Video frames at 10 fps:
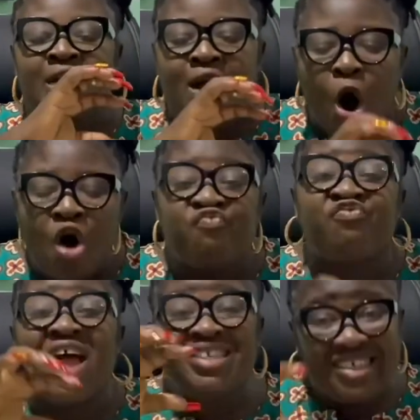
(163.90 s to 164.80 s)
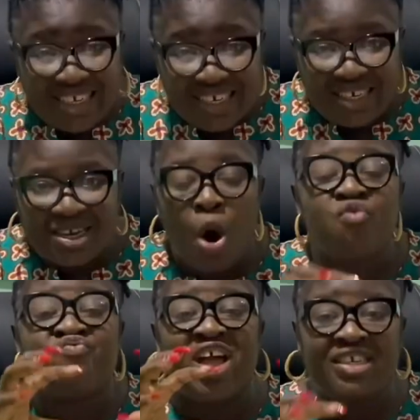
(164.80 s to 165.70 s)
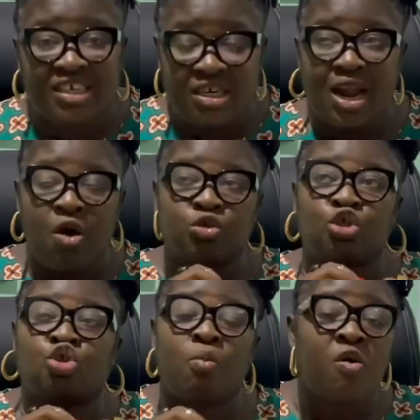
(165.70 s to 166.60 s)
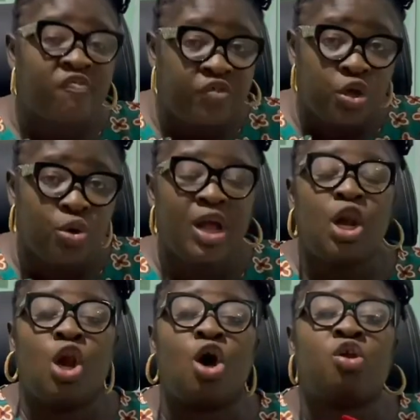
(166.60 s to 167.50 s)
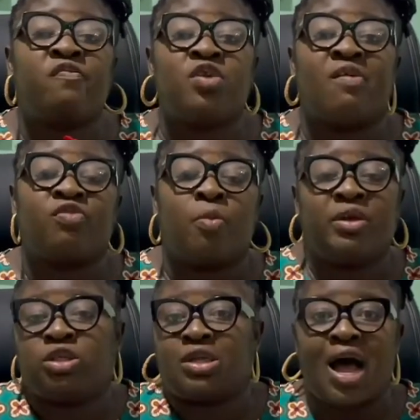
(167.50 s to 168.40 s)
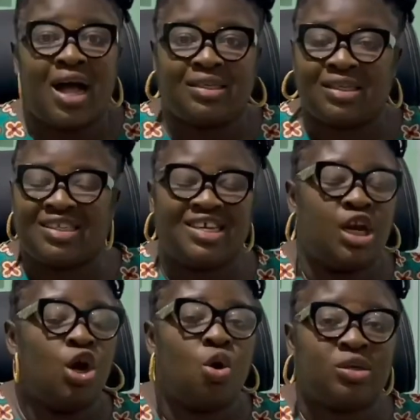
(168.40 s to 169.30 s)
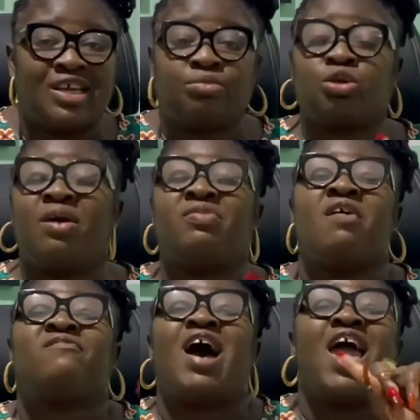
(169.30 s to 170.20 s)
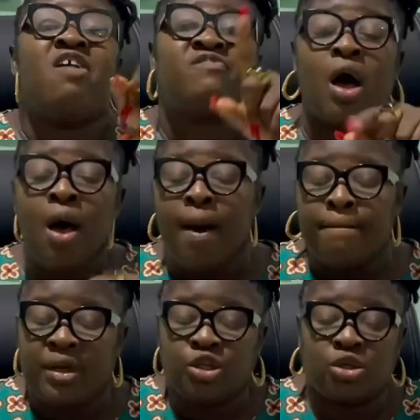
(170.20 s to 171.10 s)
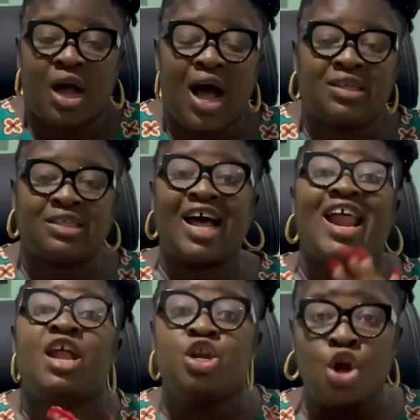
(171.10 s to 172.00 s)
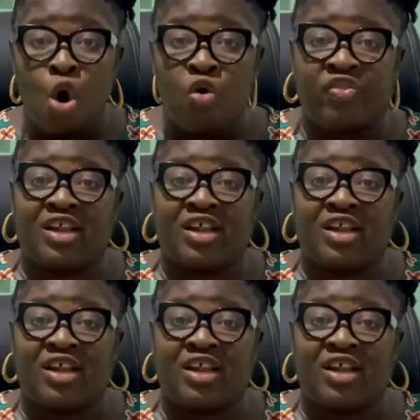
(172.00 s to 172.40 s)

Already, now some of you, a lot of you have not been to that houses in a long time. Some have never ever been to that houses, and I know